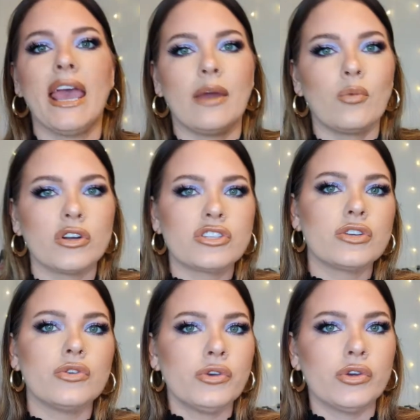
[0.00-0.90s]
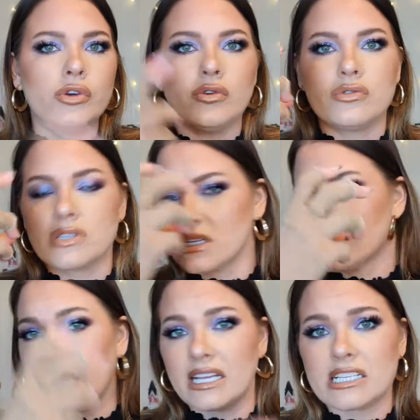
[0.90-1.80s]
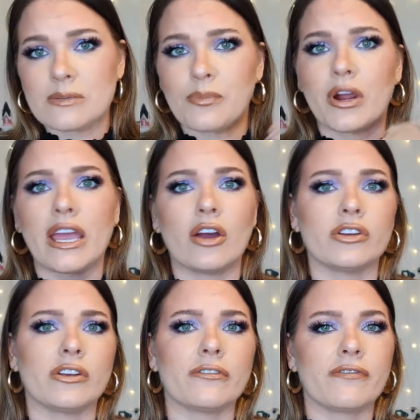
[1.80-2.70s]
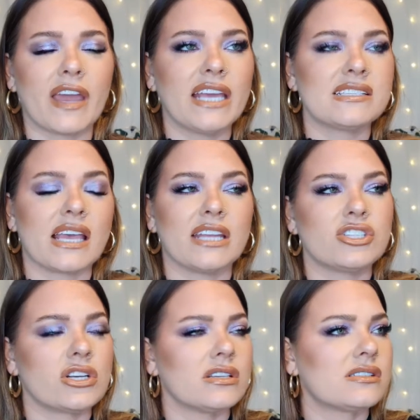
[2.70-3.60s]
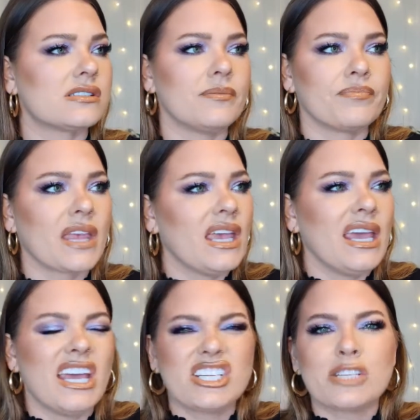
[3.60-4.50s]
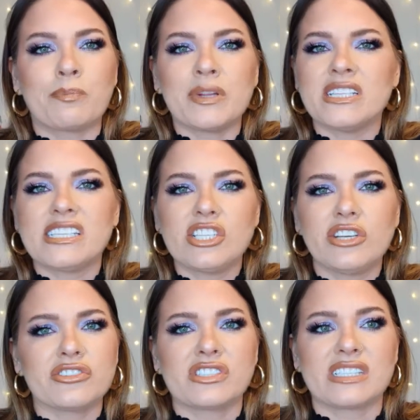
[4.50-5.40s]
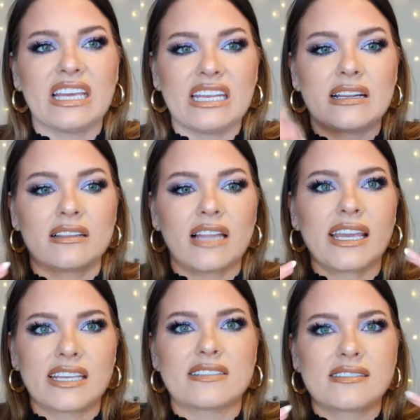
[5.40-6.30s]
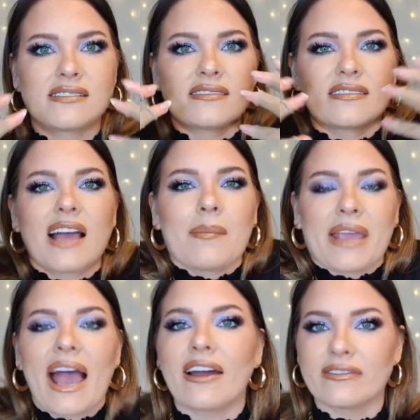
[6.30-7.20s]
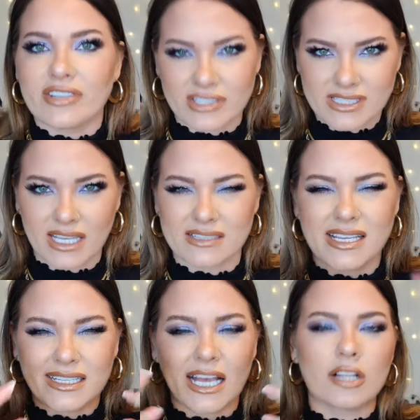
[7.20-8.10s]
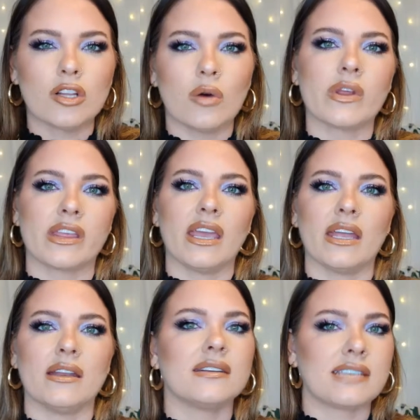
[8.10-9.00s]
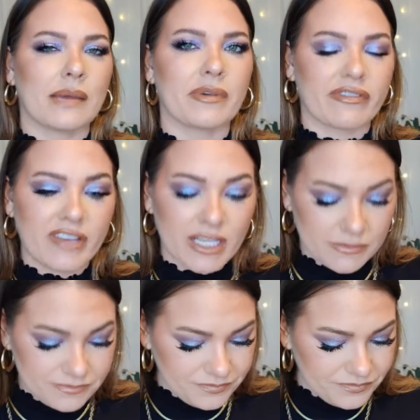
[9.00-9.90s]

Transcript: And once you use setting spray on your face, it just blends into your skin like it's coming out of your skin. It's like that glow within type of thing.